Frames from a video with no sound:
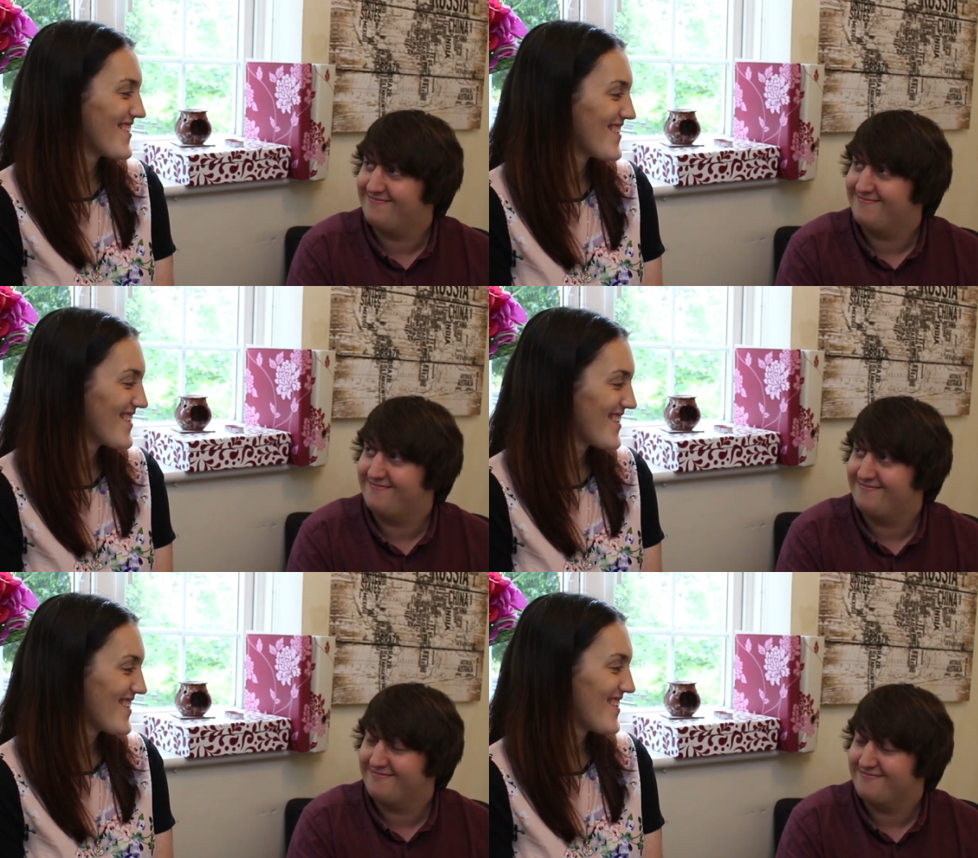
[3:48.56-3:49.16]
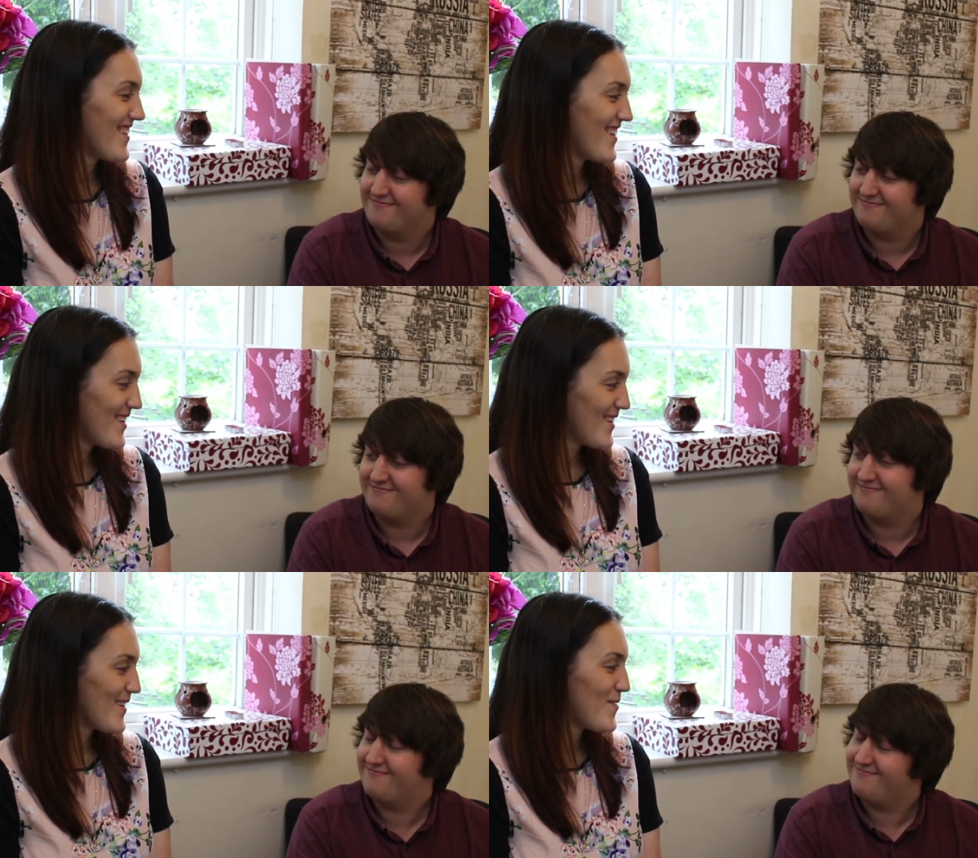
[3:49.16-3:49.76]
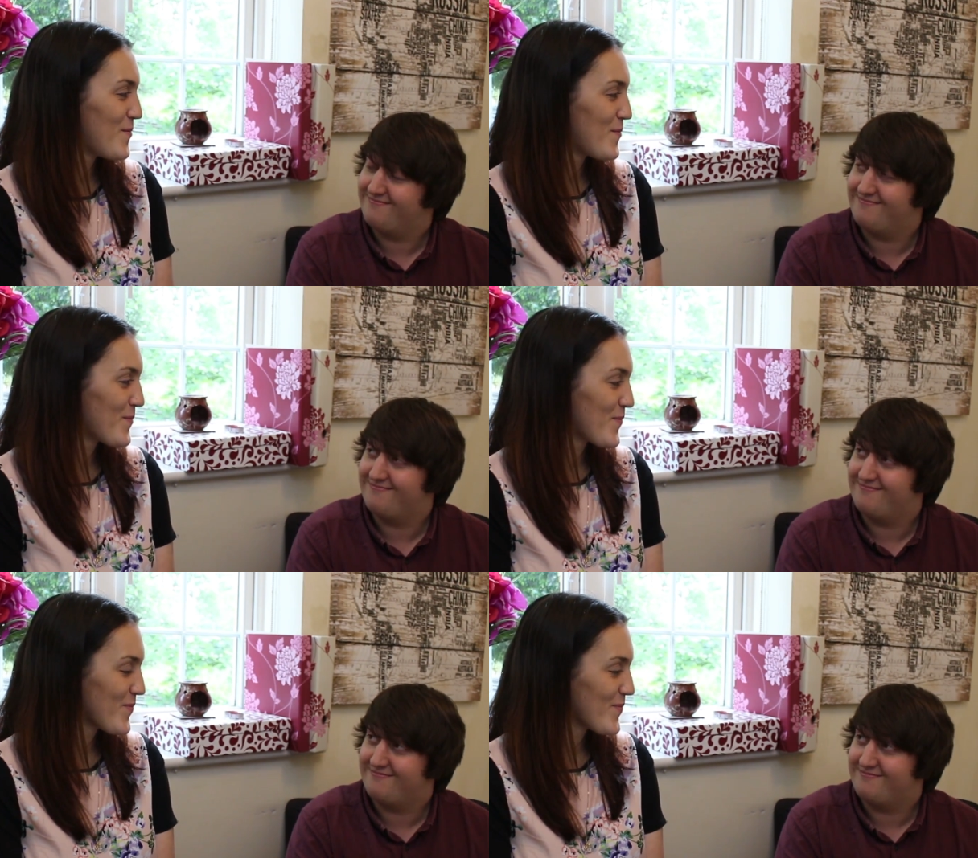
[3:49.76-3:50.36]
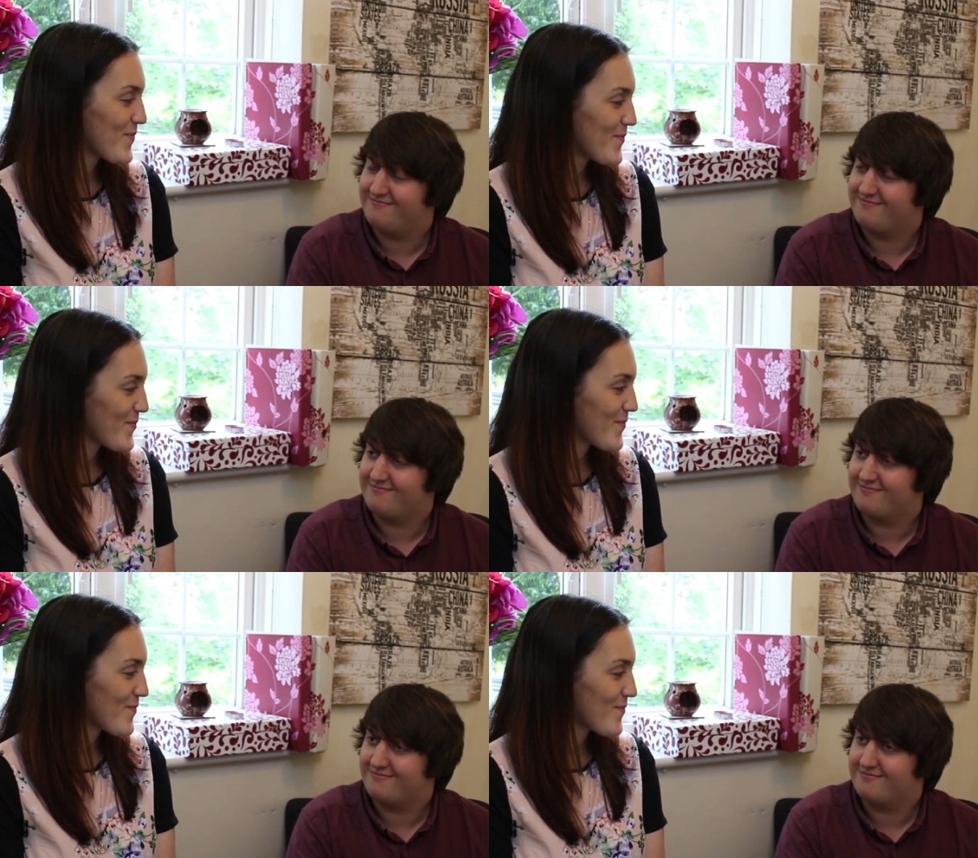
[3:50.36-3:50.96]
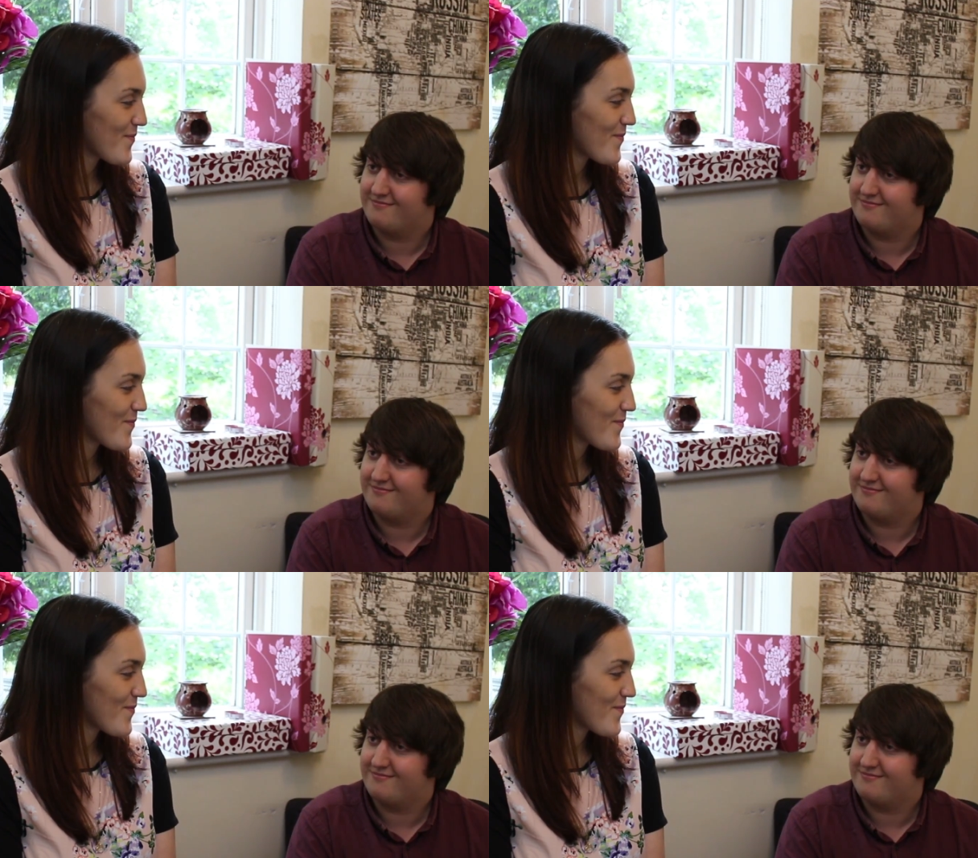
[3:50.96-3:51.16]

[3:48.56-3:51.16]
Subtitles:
(silence)